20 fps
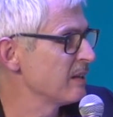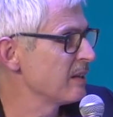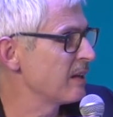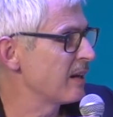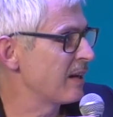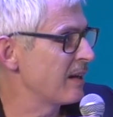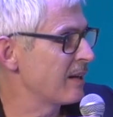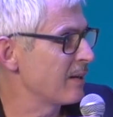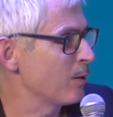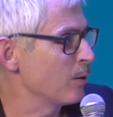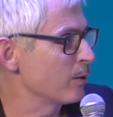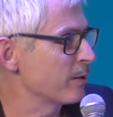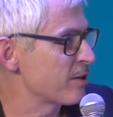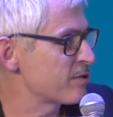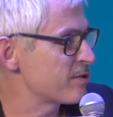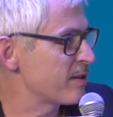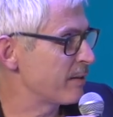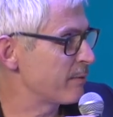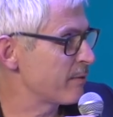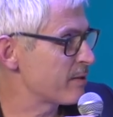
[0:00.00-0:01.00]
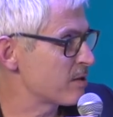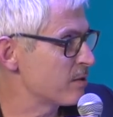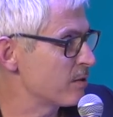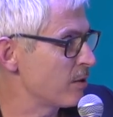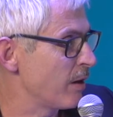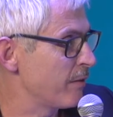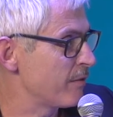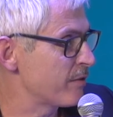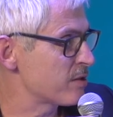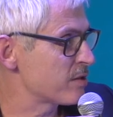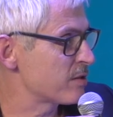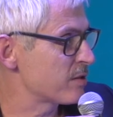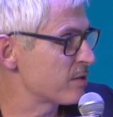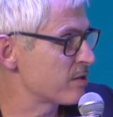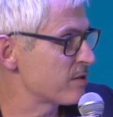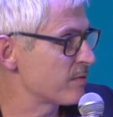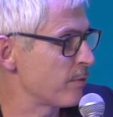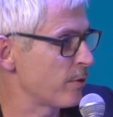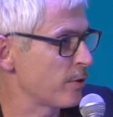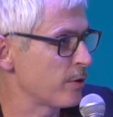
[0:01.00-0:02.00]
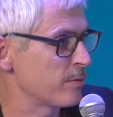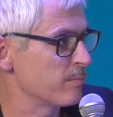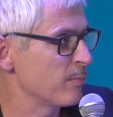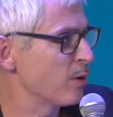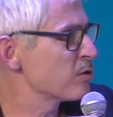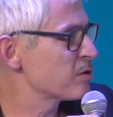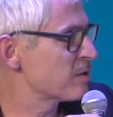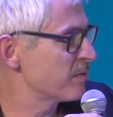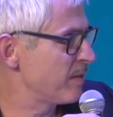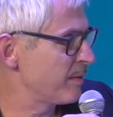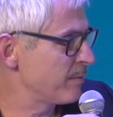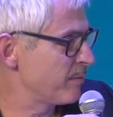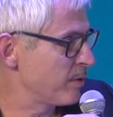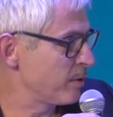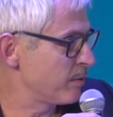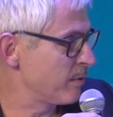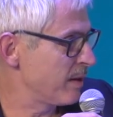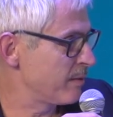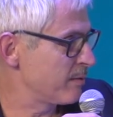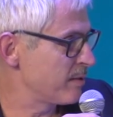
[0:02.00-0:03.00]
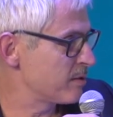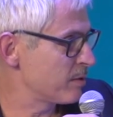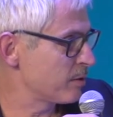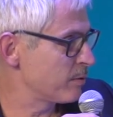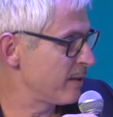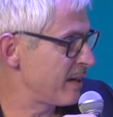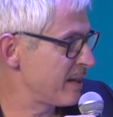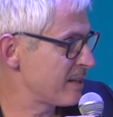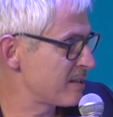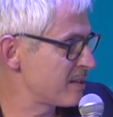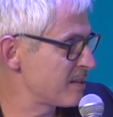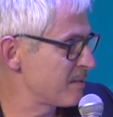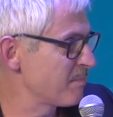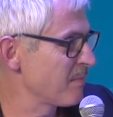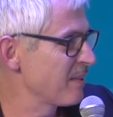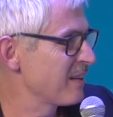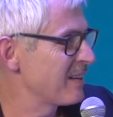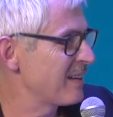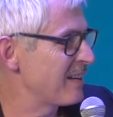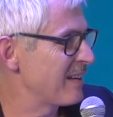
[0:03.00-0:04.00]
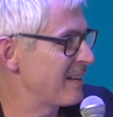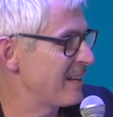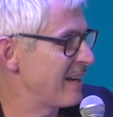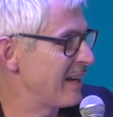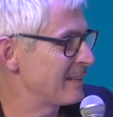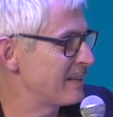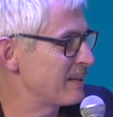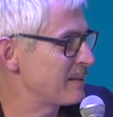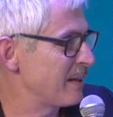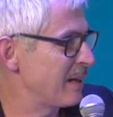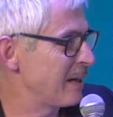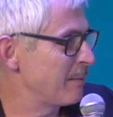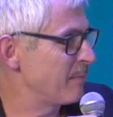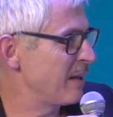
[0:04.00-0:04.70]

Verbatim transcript: Uh, all the generals and officers were, most of them were aristocrats uh, at the time.